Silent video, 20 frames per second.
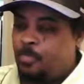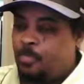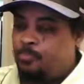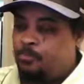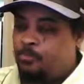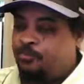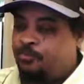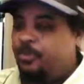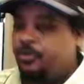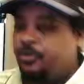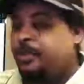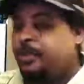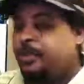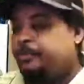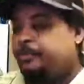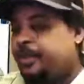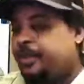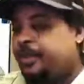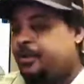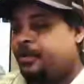But you get a
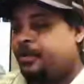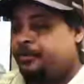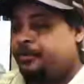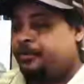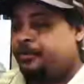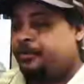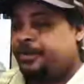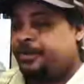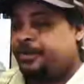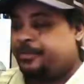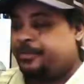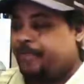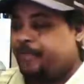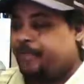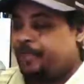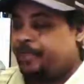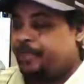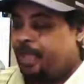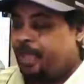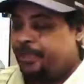big company,
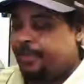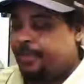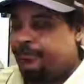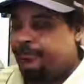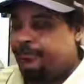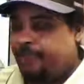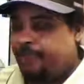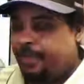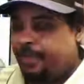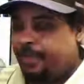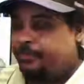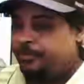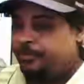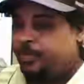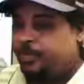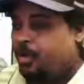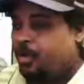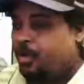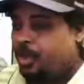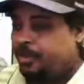say like
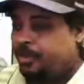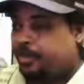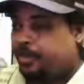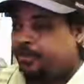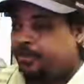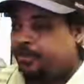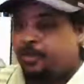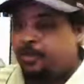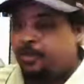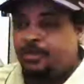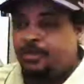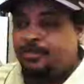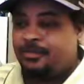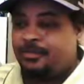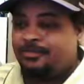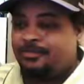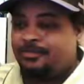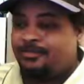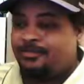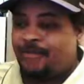JB Hunt,
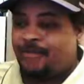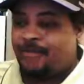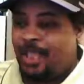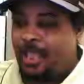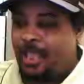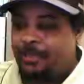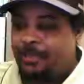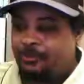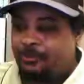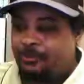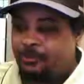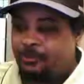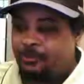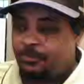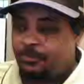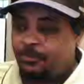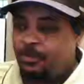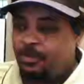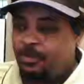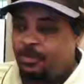
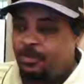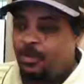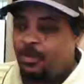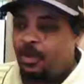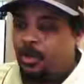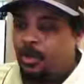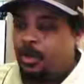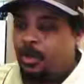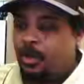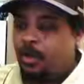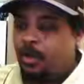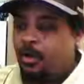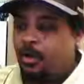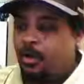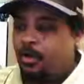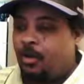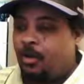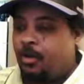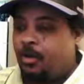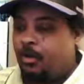Snyder,
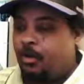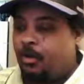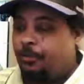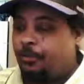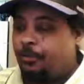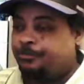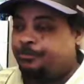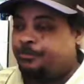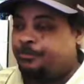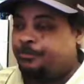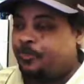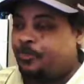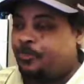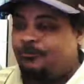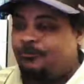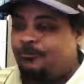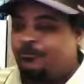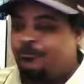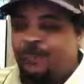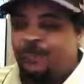FedEx,
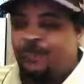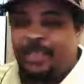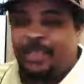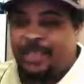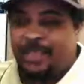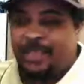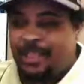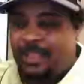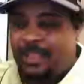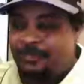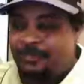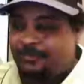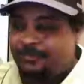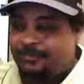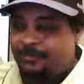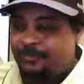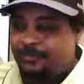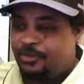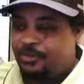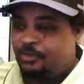
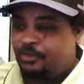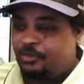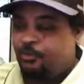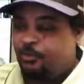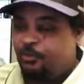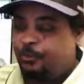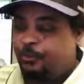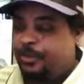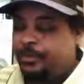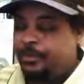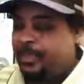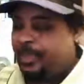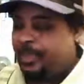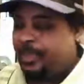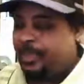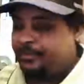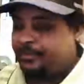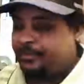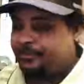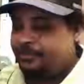
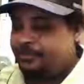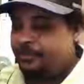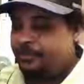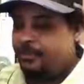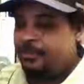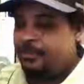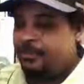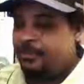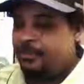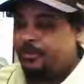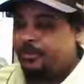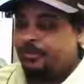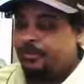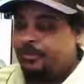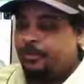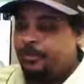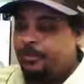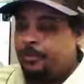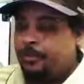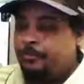UPS.
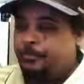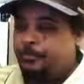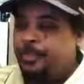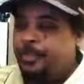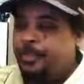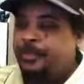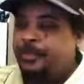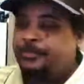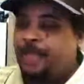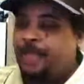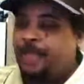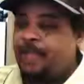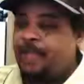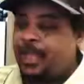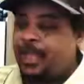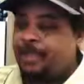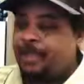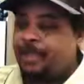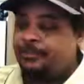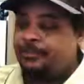These
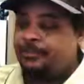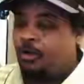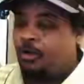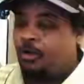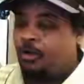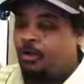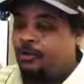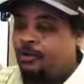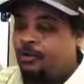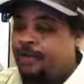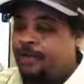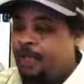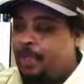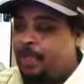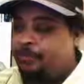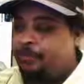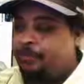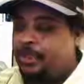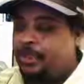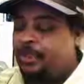guys are
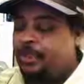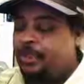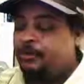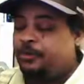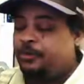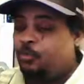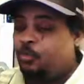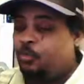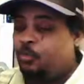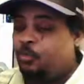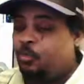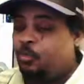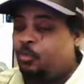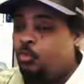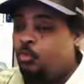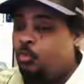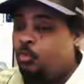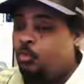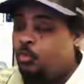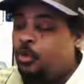not paying
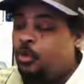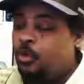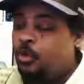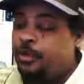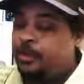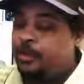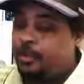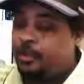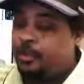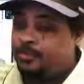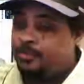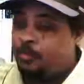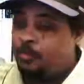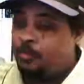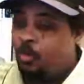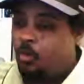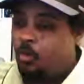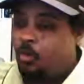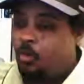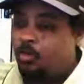what a
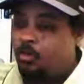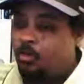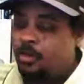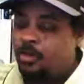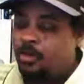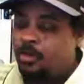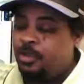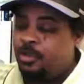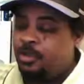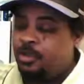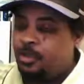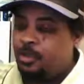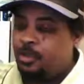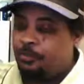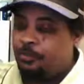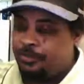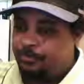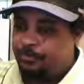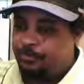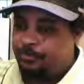small
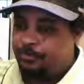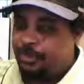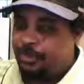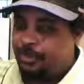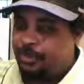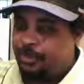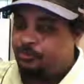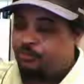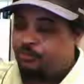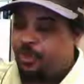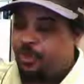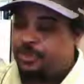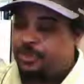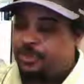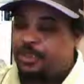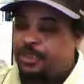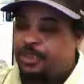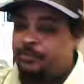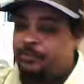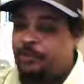company is paying. They try to
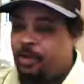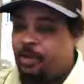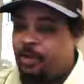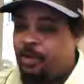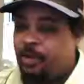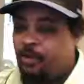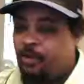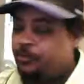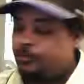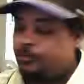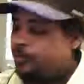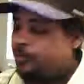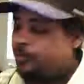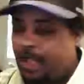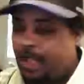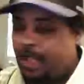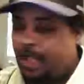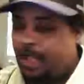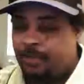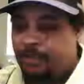tell you they are. No, they're
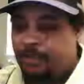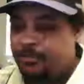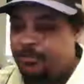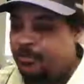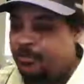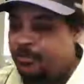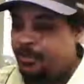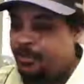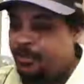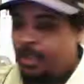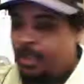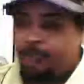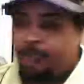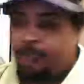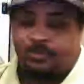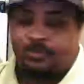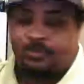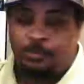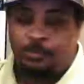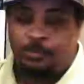not. I'm
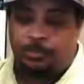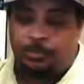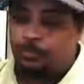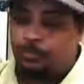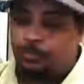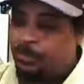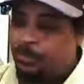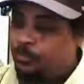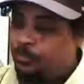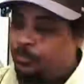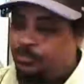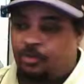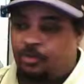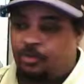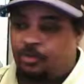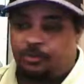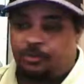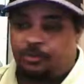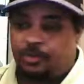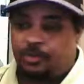just gonna be real with
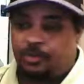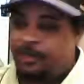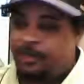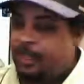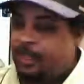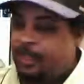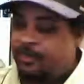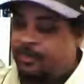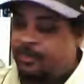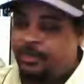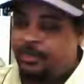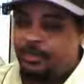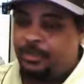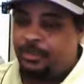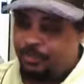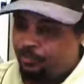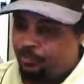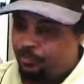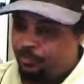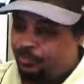y'all. No, they're not.
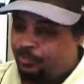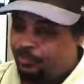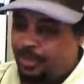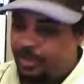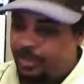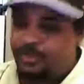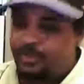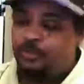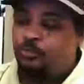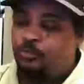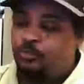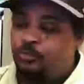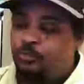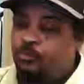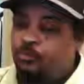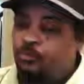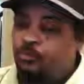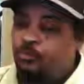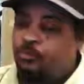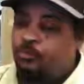You check it.
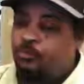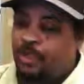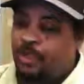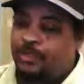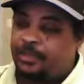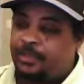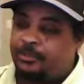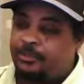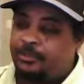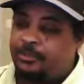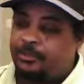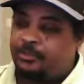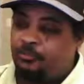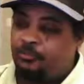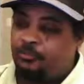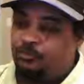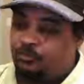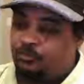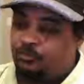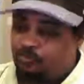You check and look.
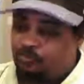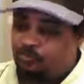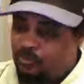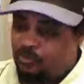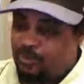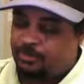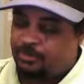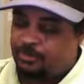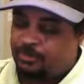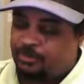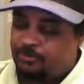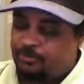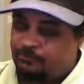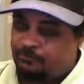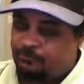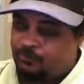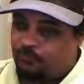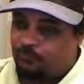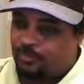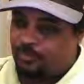You check
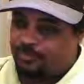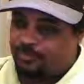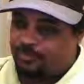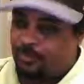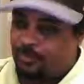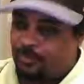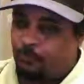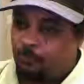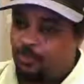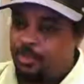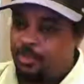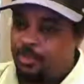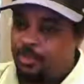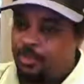for yourself.